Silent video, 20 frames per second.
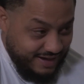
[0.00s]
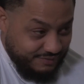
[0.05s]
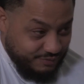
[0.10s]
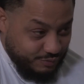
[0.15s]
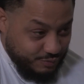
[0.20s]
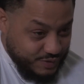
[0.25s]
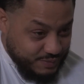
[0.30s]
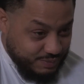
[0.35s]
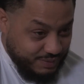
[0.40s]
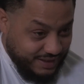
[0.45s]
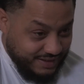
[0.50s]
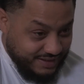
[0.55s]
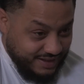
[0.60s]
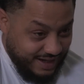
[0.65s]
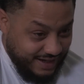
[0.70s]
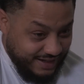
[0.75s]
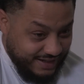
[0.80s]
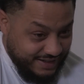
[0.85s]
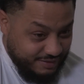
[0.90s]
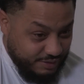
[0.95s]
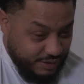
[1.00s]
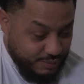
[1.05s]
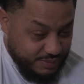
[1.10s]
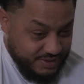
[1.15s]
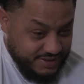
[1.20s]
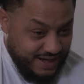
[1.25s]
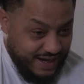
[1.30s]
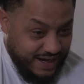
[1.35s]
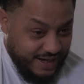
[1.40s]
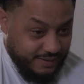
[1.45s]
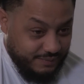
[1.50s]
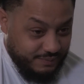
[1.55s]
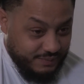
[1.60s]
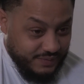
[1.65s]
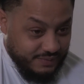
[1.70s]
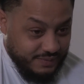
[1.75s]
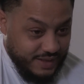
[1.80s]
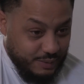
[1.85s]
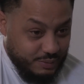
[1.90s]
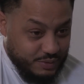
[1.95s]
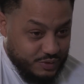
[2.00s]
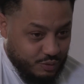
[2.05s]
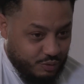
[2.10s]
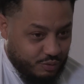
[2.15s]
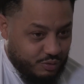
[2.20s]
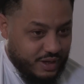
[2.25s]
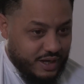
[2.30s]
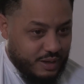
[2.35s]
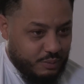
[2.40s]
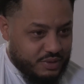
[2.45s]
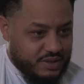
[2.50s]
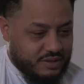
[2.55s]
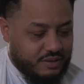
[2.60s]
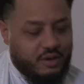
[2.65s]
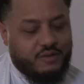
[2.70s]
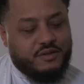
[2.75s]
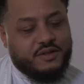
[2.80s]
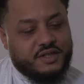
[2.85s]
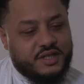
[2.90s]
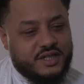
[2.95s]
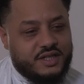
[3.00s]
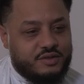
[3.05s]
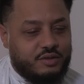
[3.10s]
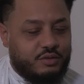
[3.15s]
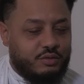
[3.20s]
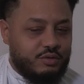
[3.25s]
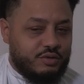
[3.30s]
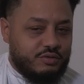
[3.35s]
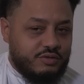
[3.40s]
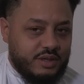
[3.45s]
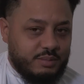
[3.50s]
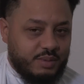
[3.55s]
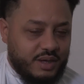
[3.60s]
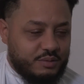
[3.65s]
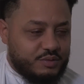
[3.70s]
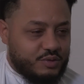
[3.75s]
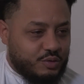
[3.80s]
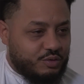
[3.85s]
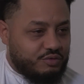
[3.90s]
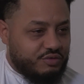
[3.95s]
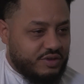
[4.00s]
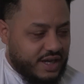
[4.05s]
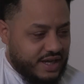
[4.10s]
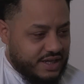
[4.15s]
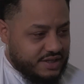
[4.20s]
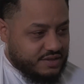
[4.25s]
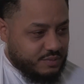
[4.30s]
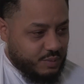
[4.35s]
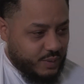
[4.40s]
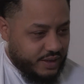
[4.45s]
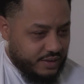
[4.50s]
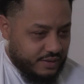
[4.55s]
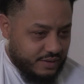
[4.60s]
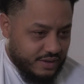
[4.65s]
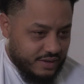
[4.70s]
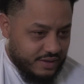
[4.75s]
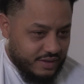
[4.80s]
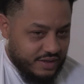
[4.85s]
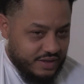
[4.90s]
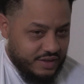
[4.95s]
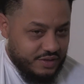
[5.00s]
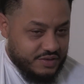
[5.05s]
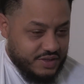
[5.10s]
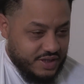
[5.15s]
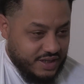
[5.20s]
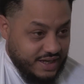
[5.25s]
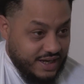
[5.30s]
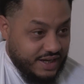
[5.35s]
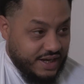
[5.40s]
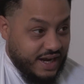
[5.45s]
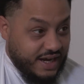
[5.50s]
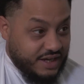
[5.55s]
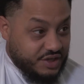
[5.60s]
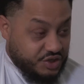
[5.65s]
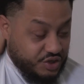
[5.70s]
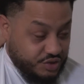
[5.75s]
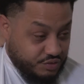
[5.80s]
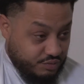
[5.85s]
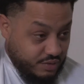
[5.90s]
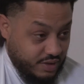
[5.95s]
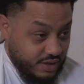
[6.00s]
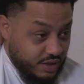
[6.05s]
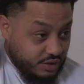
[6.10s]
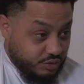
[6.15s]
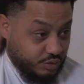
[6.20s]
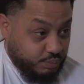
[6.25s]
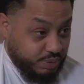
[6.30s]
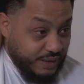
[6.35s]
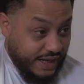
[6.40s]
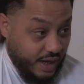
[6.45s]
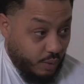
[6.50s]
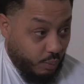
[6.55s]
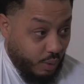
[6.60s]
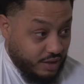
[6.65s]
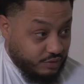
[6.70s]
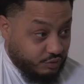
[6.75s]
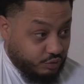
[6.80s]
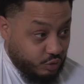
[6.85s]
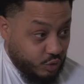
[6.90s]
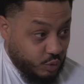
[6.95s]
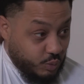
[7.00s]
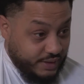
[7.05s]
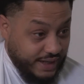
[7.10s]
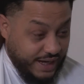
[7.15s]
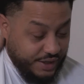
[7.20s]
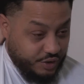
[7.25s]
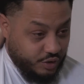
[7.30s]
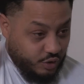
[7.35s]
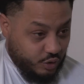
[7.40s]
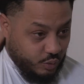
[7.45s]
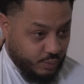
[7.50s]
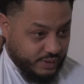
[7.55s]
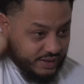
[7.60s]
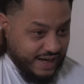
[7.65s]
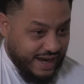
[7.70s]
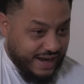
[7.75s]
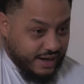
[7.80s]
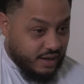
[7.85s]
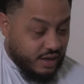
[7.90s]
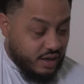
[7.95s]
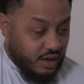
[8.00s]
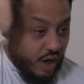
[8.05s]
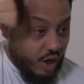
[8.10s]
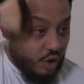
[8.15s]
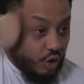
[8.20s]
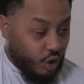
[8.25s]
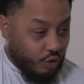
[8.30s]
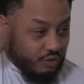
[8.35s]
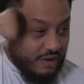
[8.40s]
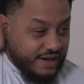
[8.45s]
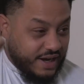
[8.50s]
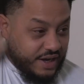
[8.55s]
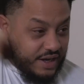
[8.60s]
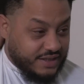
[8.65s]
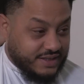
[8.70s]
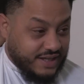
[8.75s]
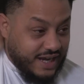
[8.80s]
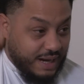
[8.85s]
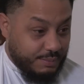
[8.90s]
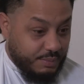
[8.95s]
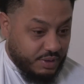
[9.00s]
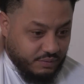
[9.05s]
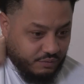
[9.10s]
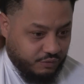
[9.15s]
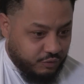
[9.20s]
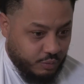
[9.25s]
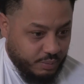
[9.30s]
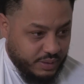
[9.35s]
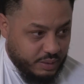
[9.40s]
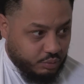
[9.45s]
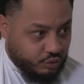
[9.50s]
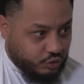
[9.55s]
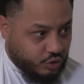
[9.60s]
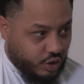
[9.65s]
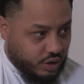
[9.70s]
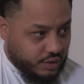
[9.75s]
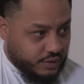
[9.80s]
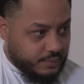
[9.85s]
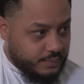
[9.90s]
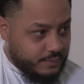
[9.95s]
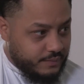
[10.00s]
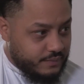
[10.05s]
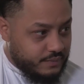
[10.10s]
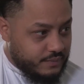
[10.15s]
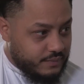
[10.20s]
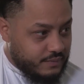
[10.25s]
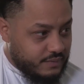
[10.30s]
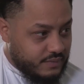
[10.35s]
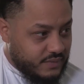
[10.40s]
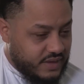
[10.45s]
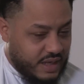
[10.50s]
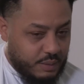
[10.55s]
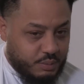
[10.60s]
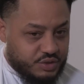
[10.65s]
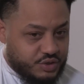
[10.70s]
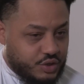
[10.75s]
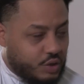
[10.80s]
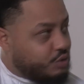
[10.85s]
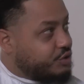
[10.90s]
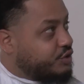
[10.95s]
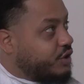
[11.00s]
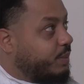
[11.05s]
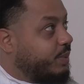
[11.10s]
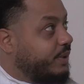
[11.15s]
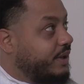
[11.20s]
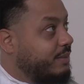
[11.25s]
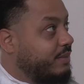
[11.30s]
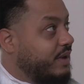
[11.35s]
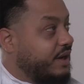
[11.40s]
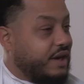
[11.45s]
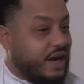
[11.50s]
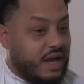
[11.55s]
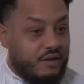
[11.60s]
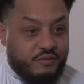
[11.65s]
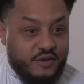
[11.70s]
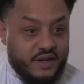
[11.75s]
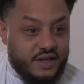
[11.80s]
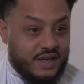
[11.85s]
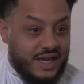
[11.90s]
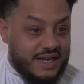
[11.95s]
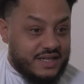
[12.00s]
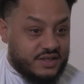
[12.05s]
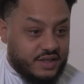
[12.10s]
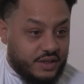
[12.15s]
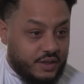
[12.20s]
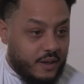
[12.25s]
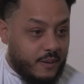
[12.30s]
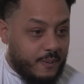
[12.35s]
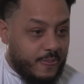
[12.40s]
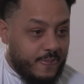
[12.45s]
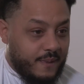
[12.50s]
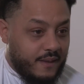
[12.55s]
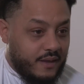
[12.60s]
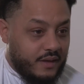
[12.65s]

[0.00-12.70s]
Levels, blood. Like it was obviously he's not Henry, but it was Henry-esque when he used to get it and just play a 1-2 with, I don't know, with like a Lauren at the time, and boom, he was gone. There was no stopping him, blood. And I think that's gonna